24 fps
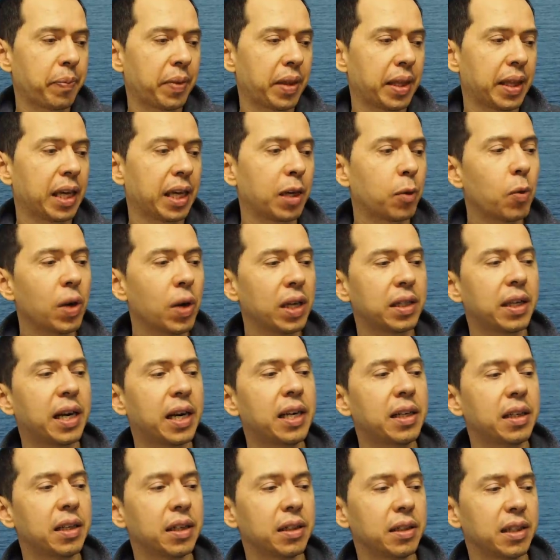like one
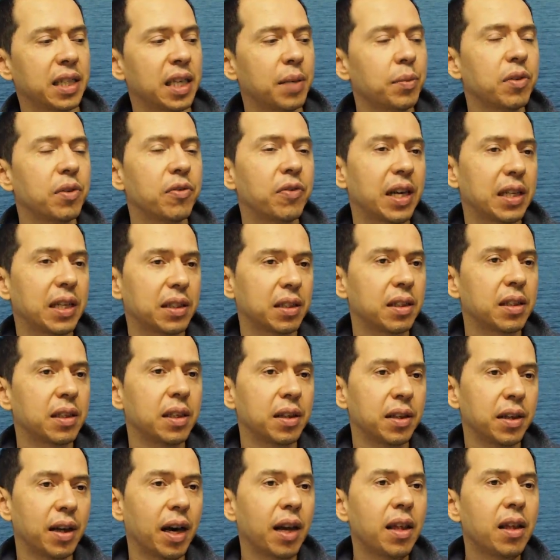runner can be faster than
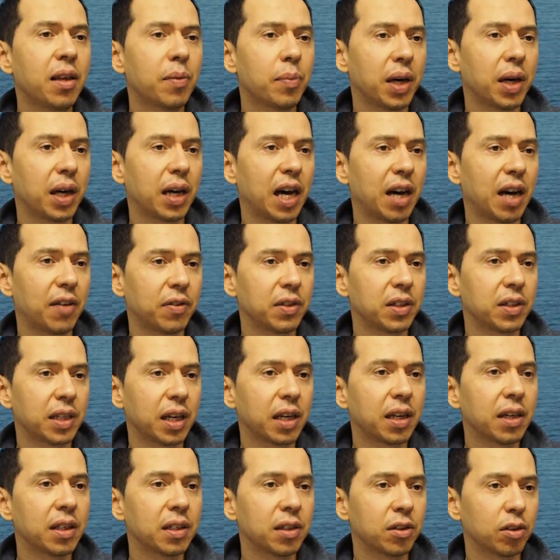the other by half a
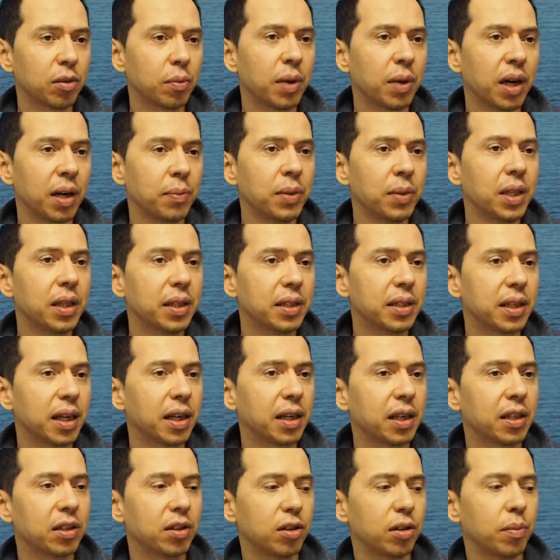second or by
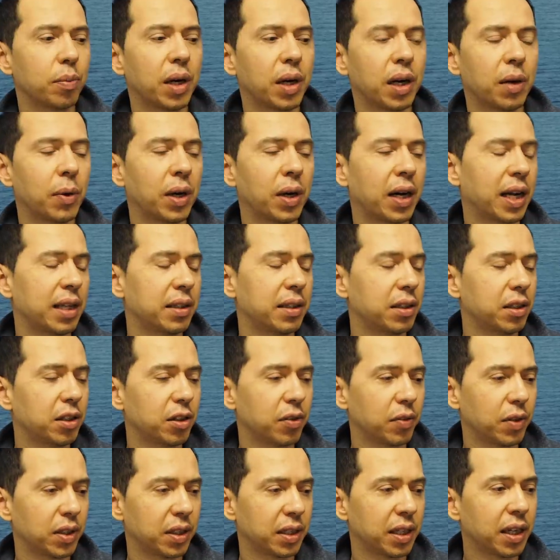millisecond or by one hundredth
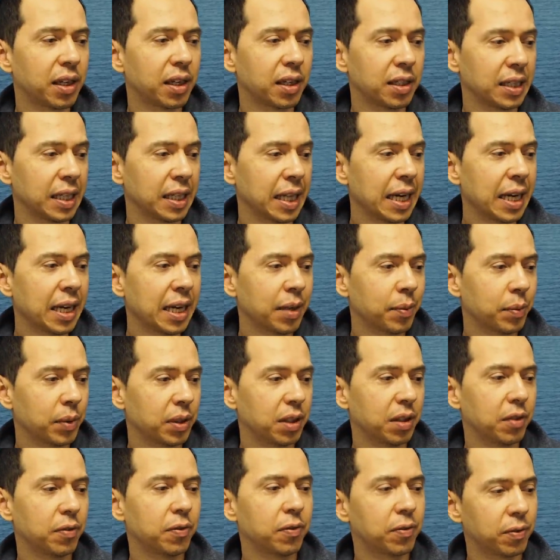of a second but
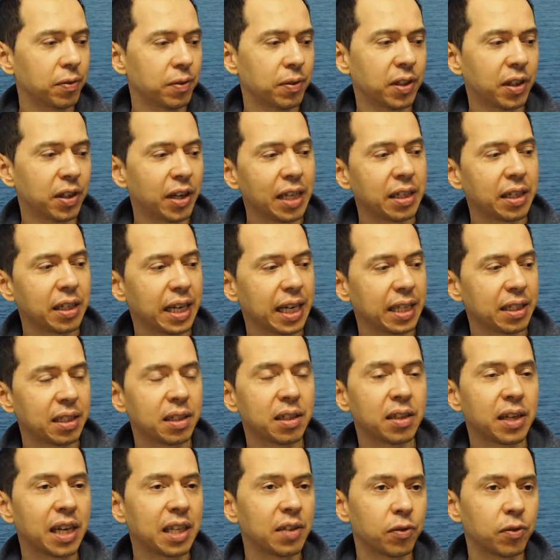if the runner hasn't
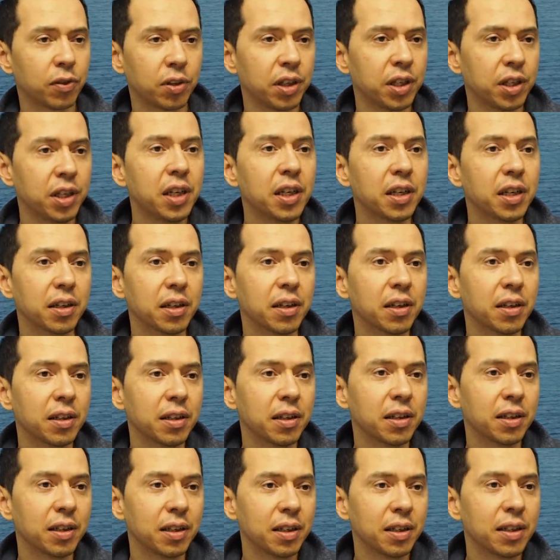run for a year
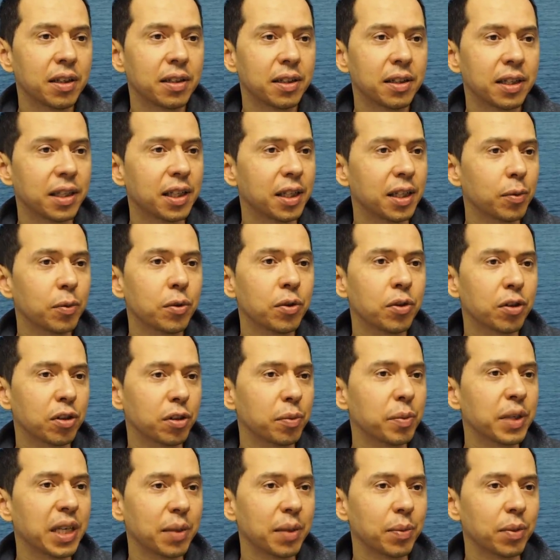then he would not
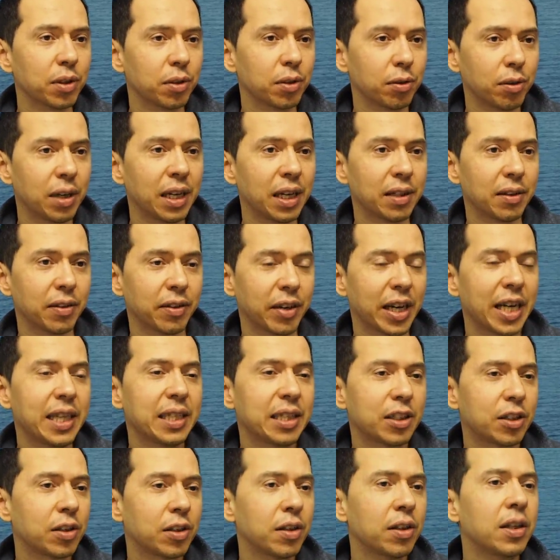be able to run right
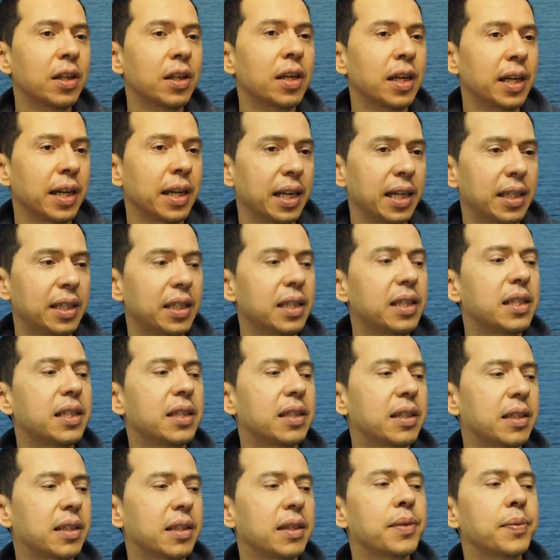yeah. so it
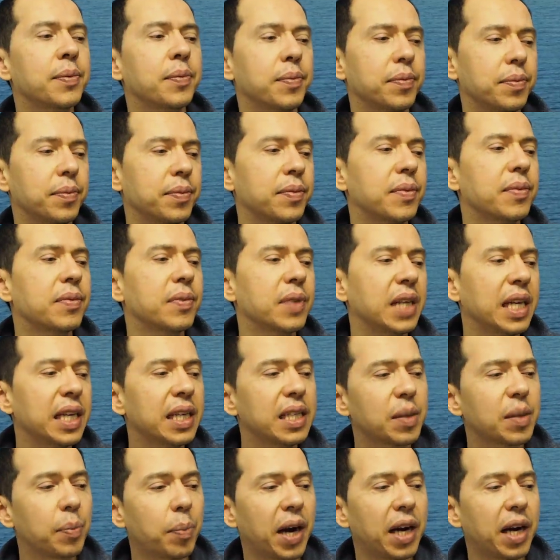is um, it is
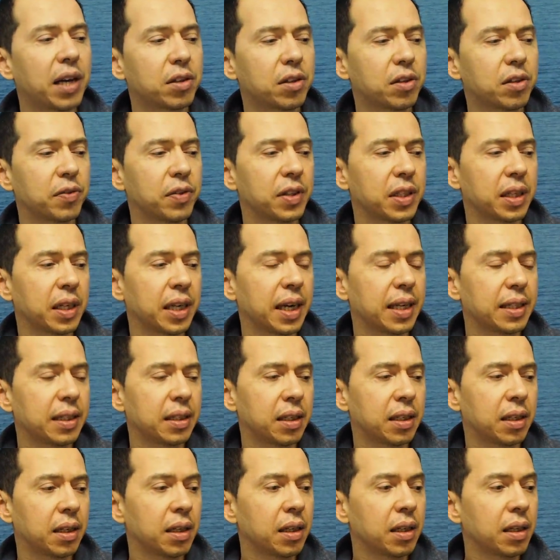a part of it and as a